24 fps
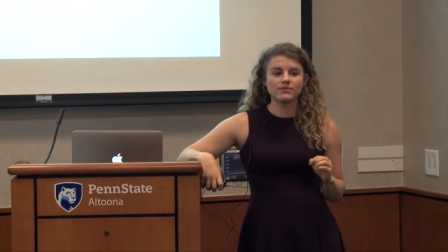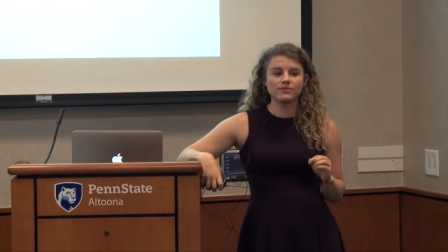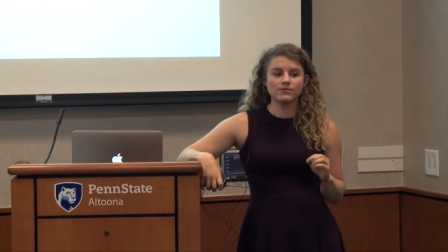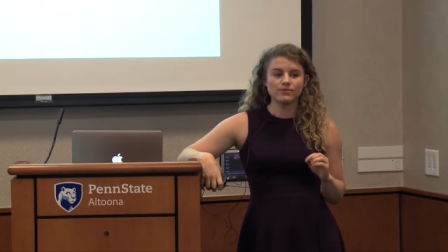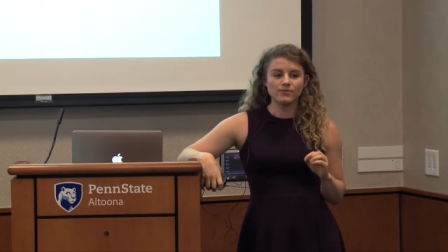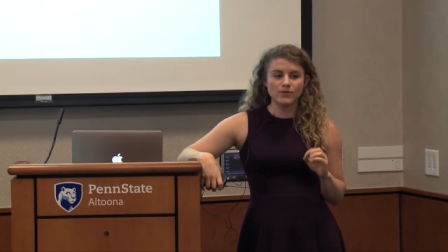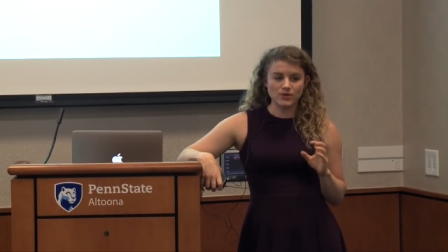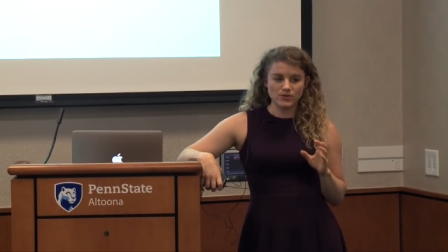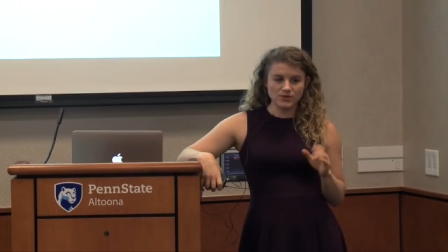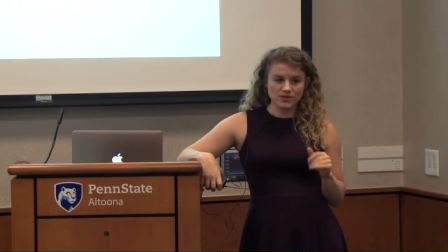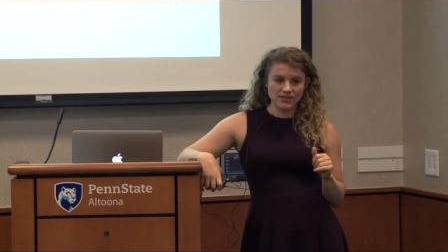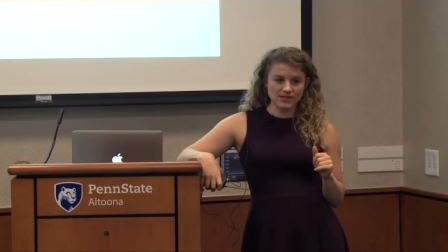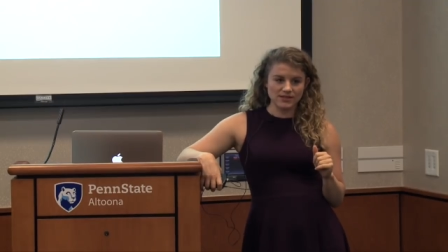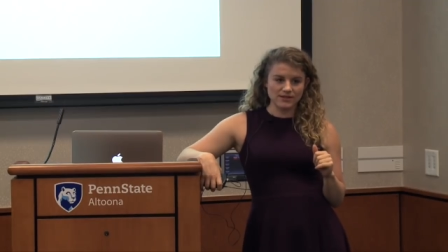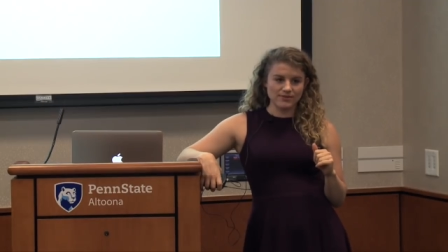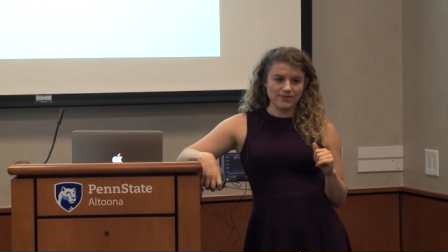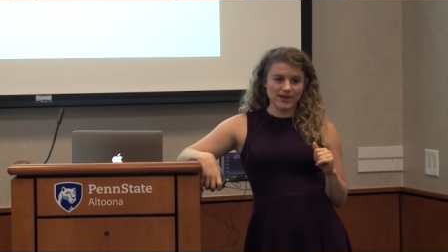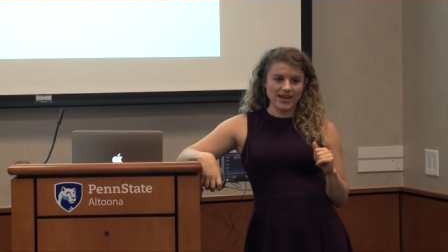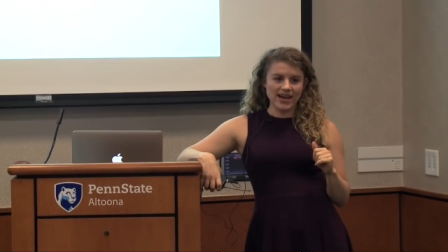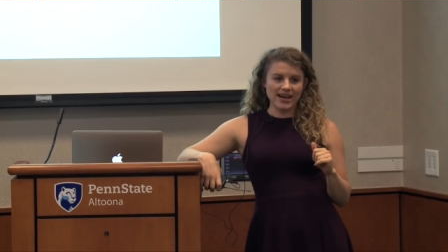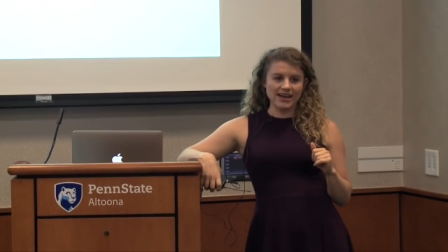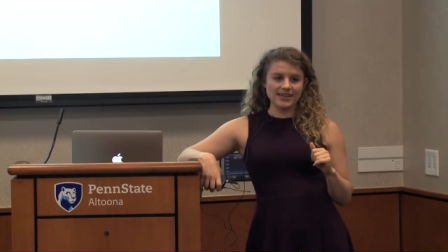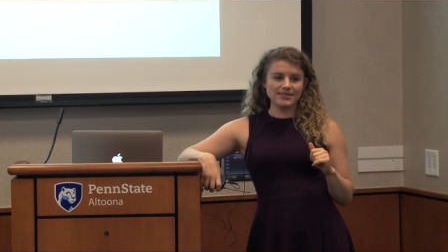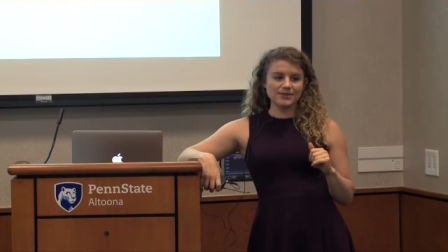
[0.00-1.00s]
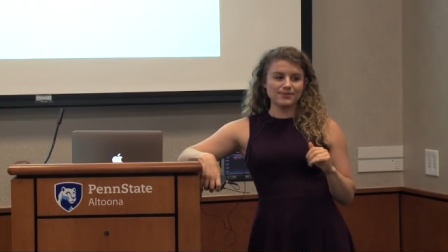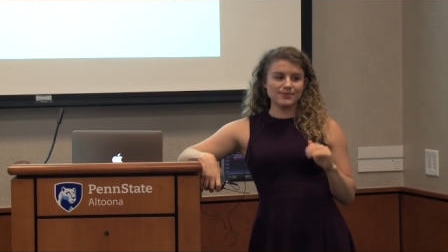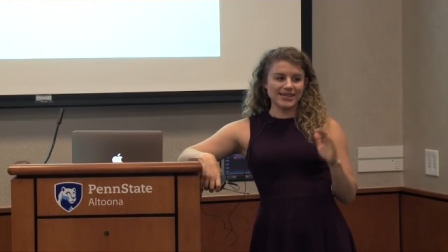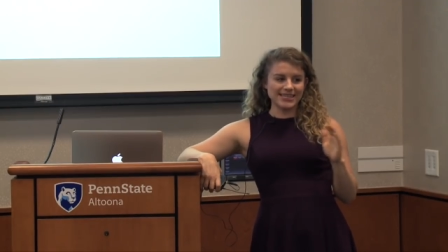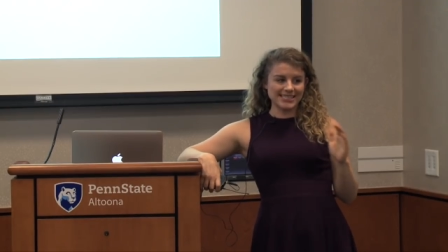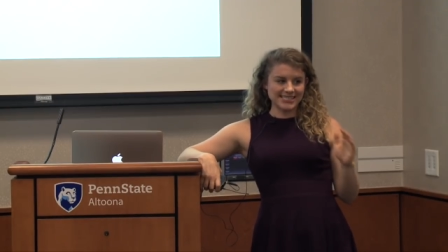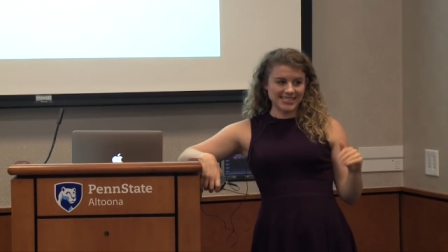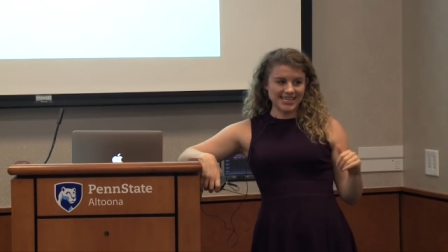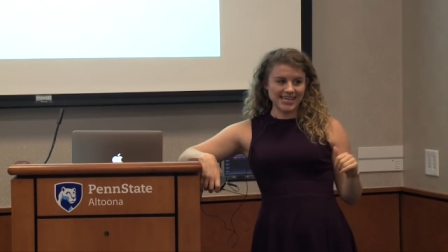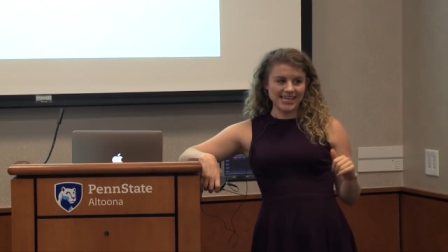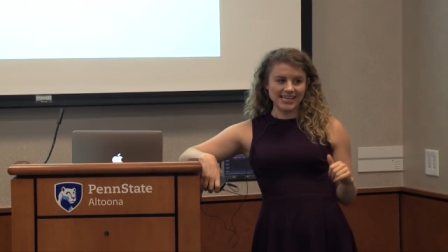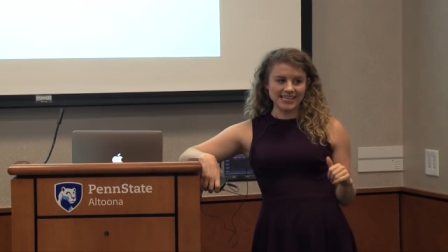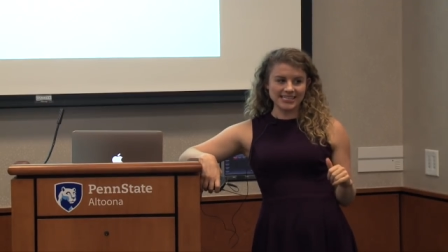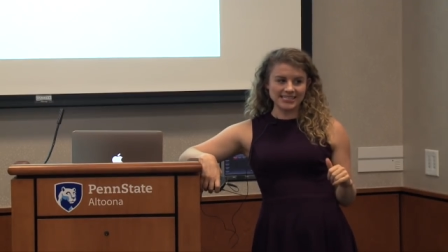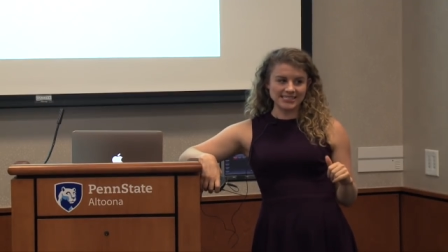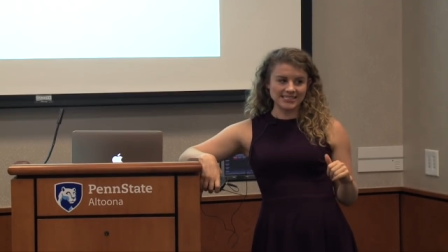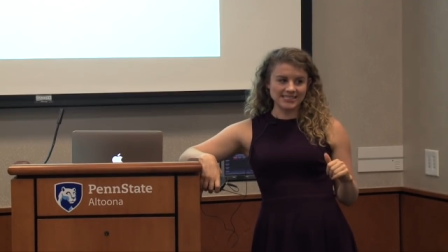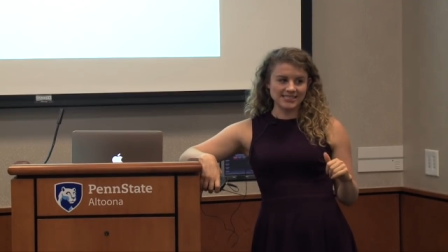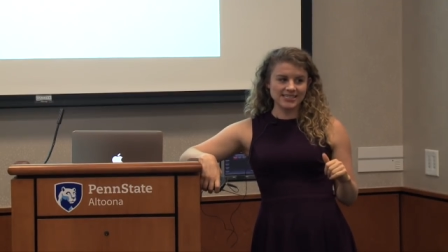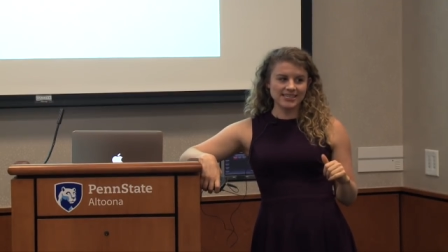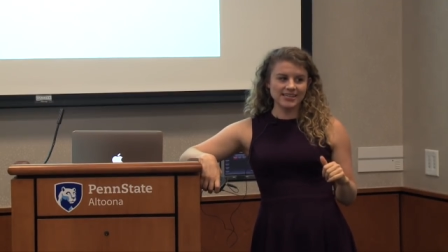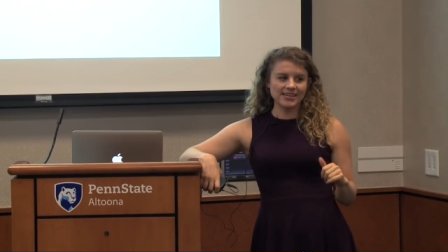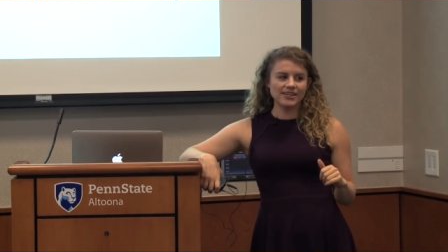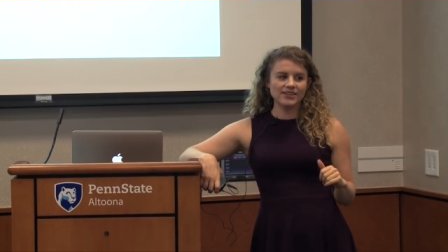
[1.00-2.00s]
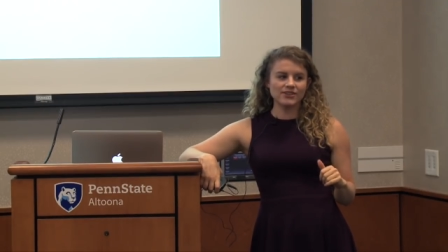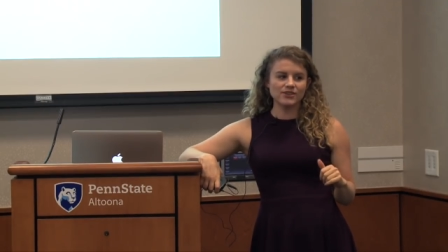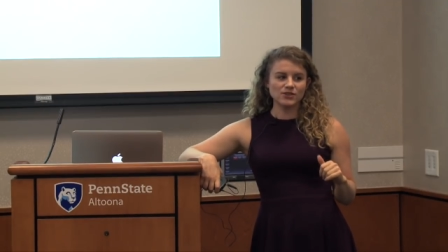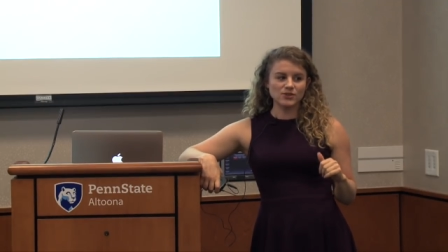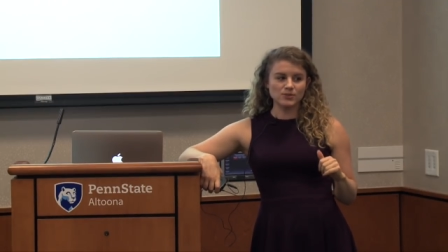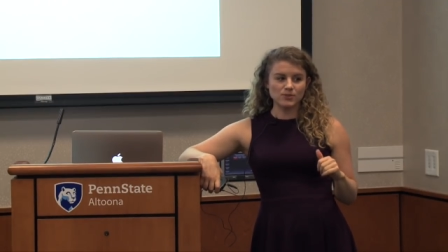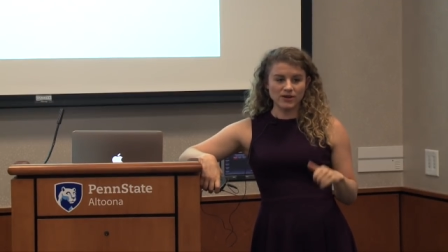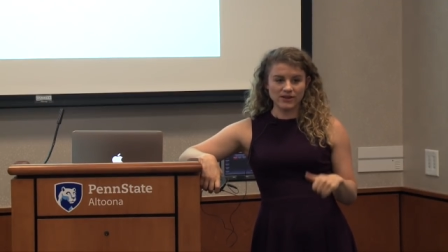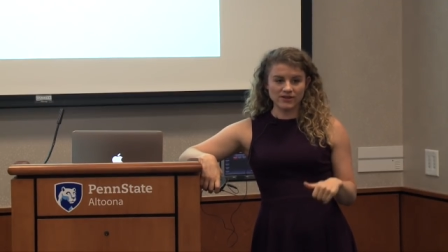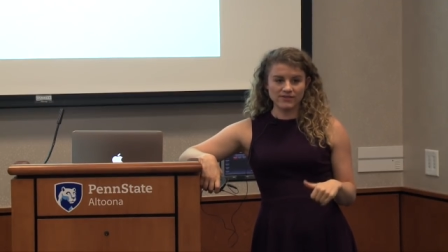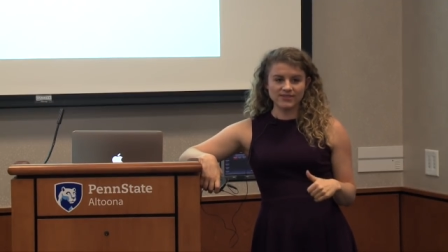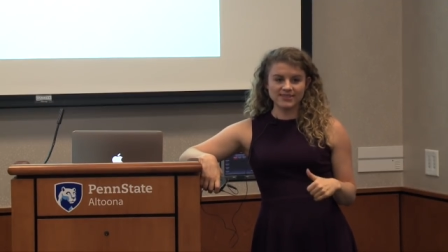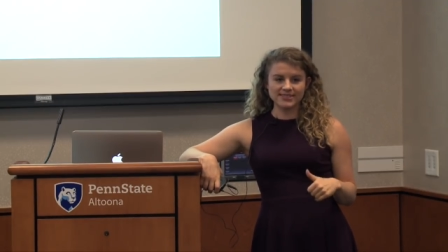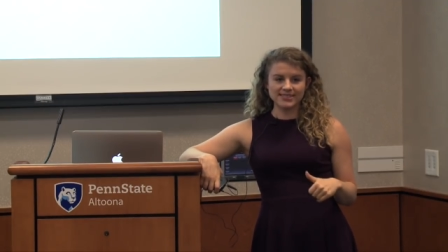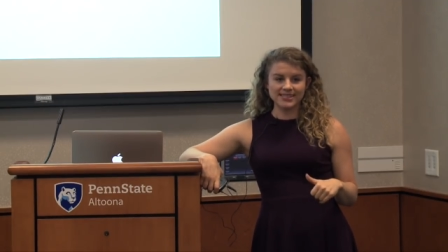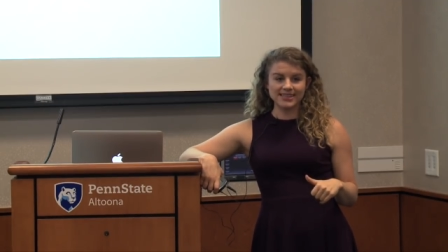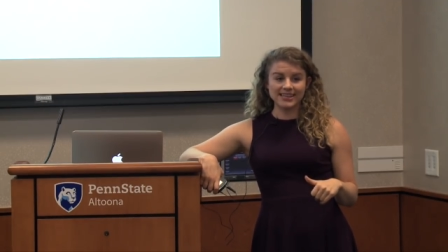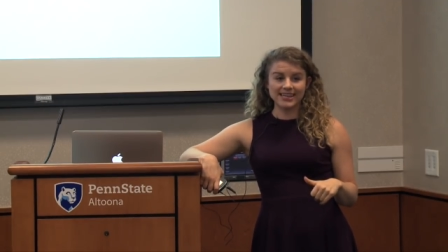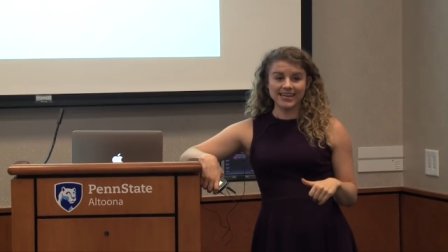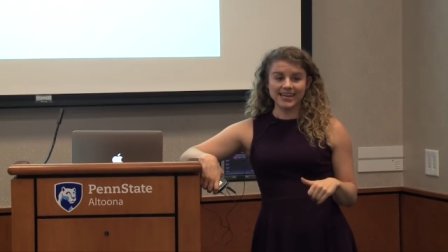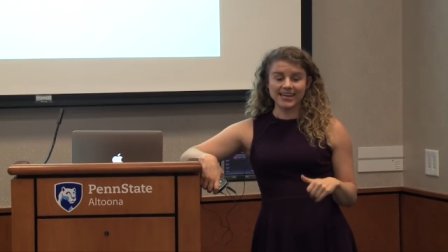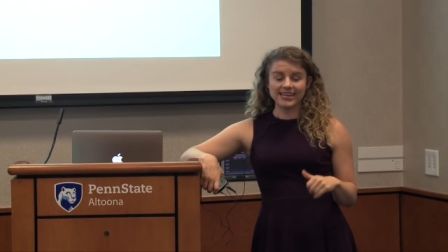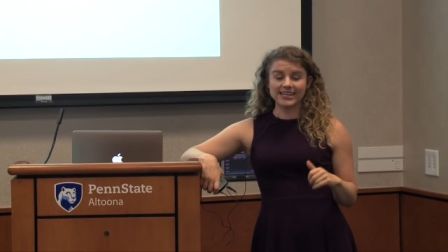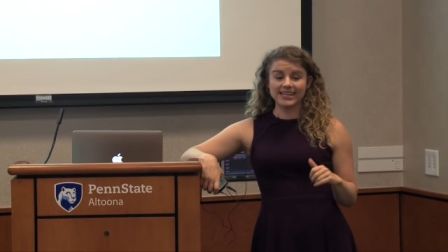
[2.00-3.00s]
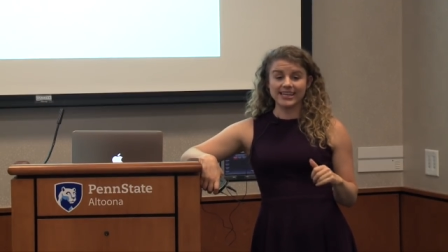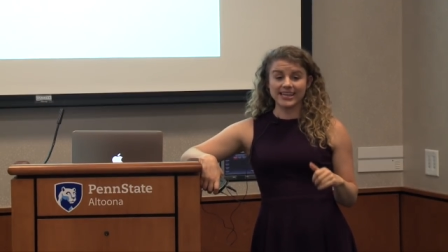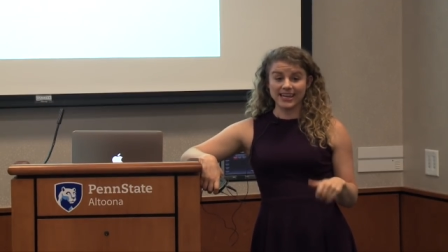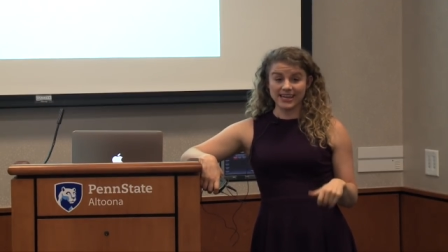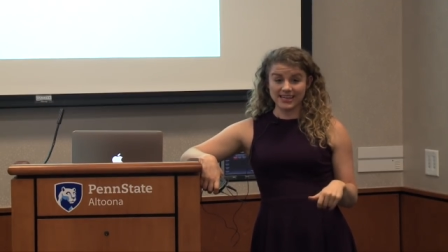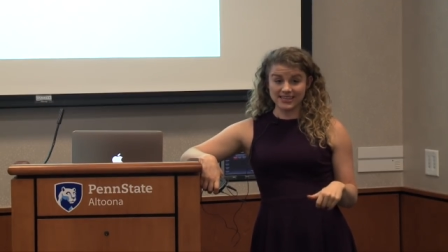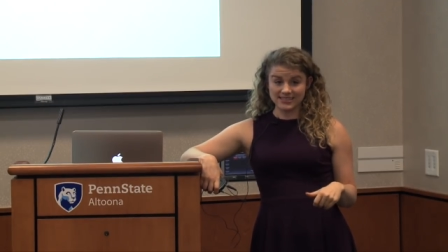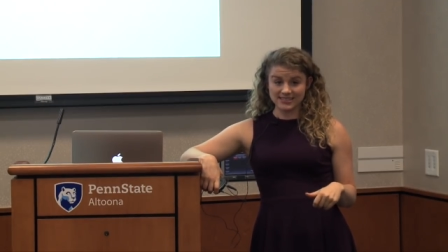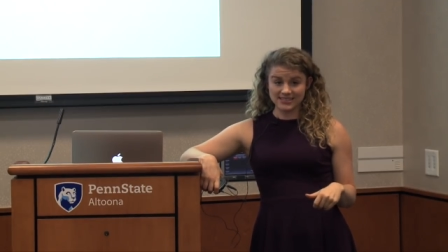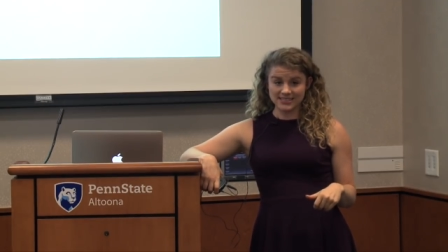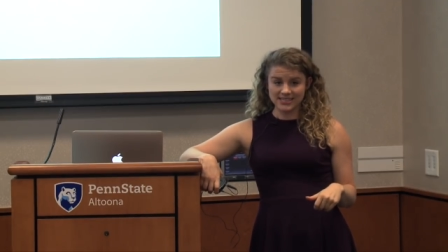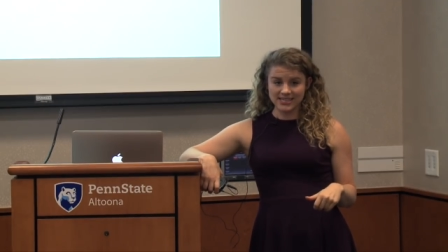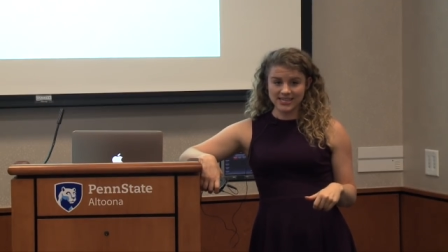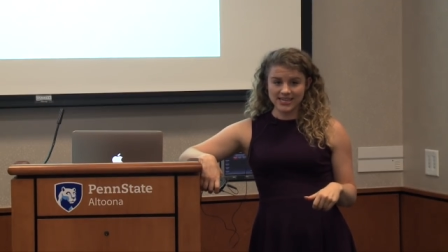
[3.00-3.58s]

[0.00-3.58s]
most of them had maintained those benefits that they had gained.